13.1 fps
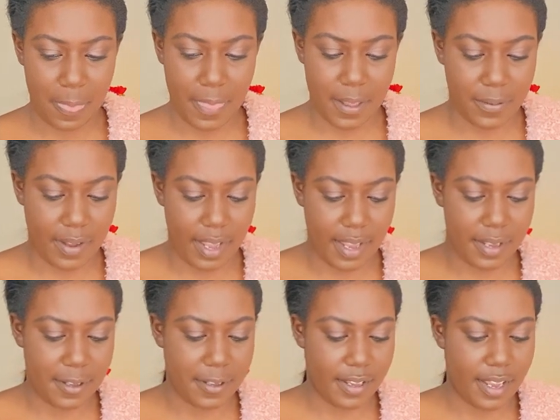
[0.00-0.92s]

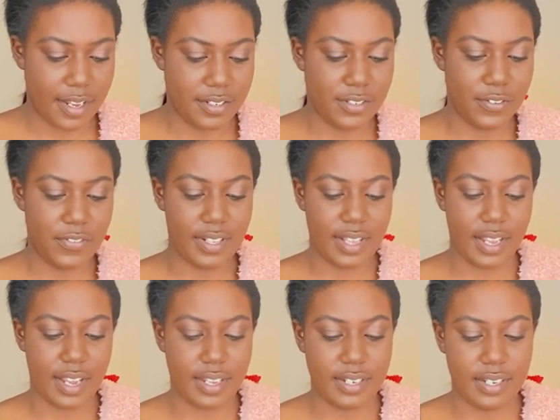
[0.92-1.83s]
Okay, I do feel
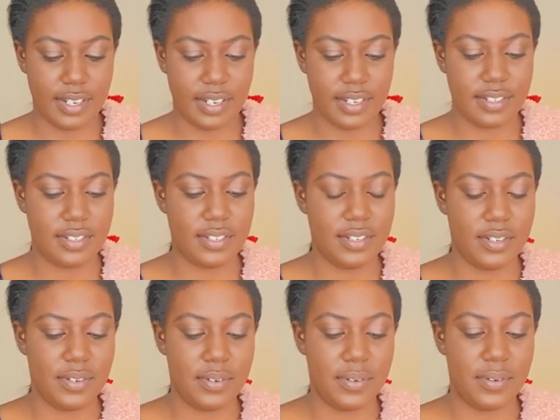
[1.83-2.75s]
like I need
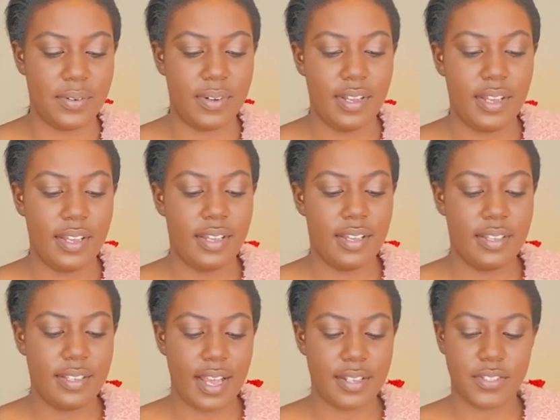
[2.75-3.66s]
to,
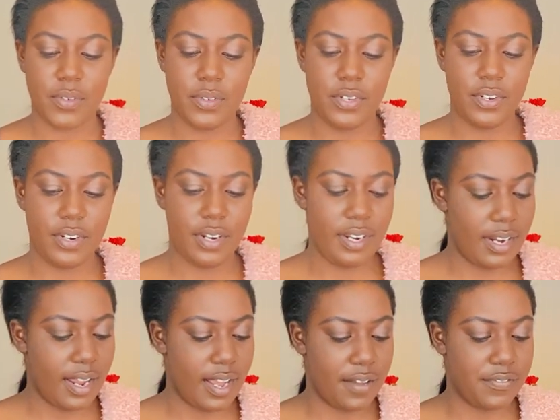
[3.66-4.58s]
yeah, so you're
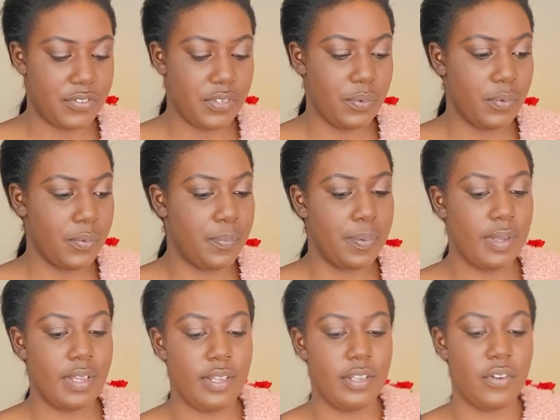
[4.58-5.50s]
gonna have to
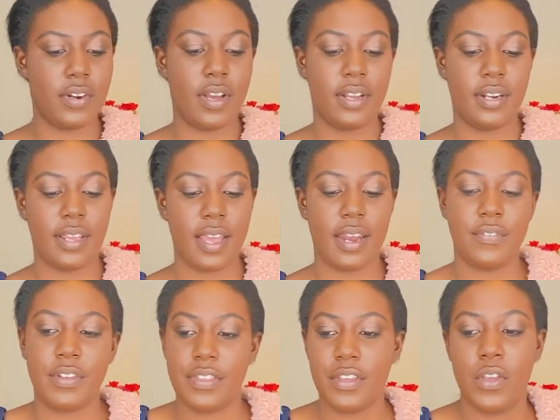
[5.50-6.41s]
be, you're not gonna get
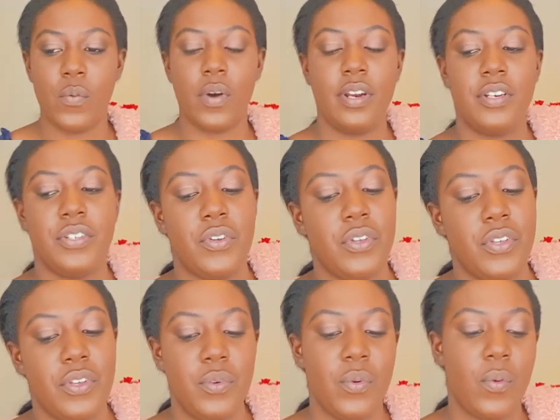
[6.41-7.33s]
everything you want until
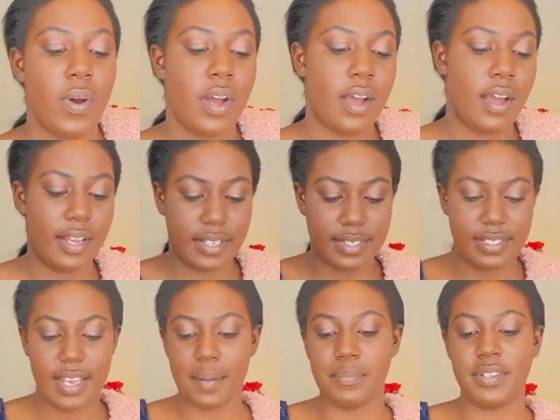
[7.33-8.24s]
you
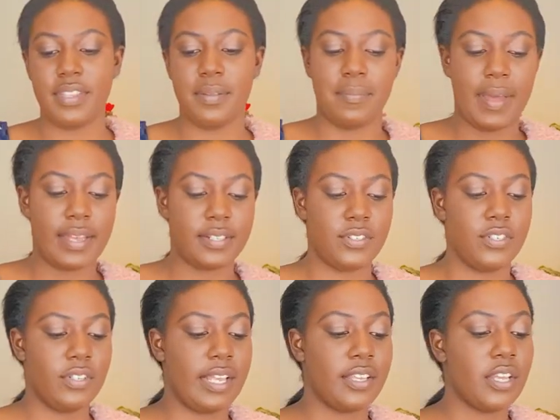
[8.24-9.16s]
accept the
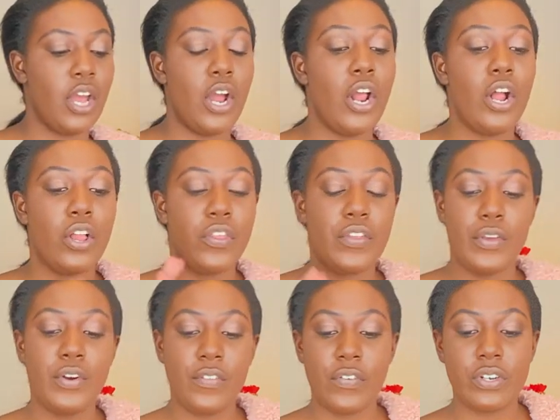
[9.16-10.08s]
best, like the
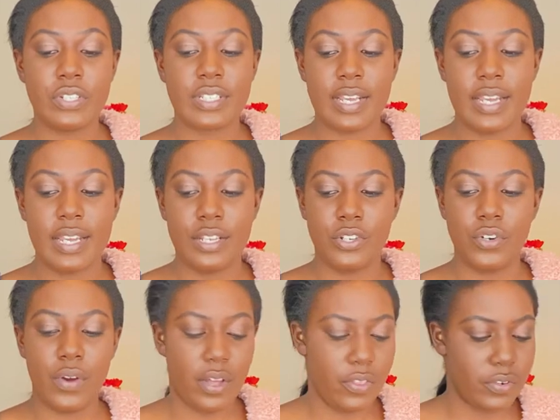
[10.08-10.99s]
universe. You
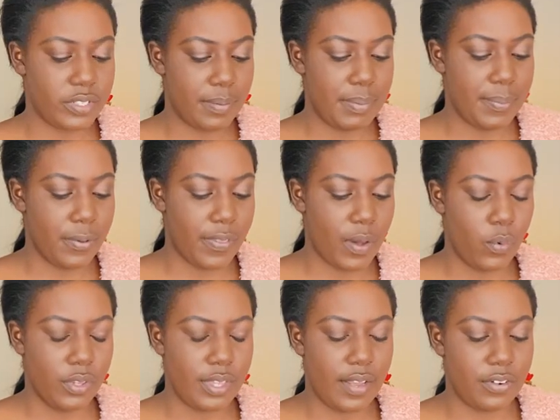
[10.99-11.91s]
know how there's some people that
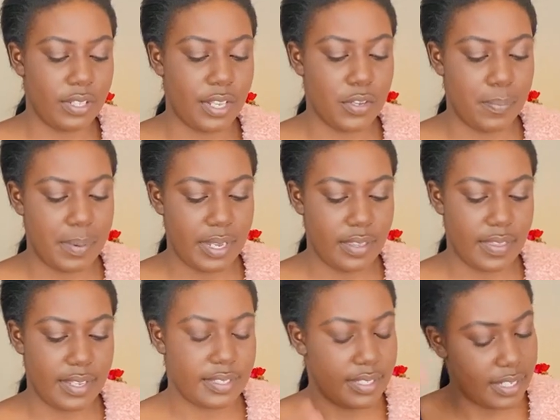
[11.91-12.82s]
will never let you be?
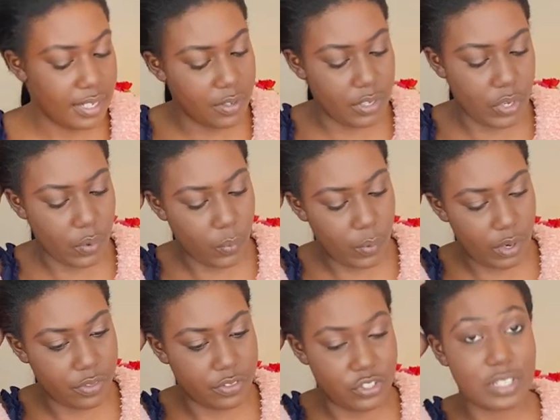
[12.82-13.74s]
They see your
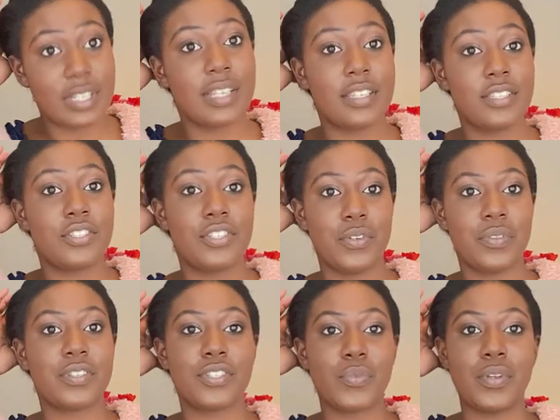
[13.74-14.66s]
worth. Just like this is you.
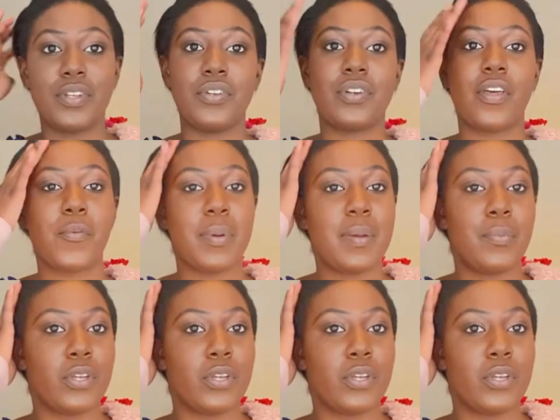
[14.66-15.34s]
This is what you do to other people.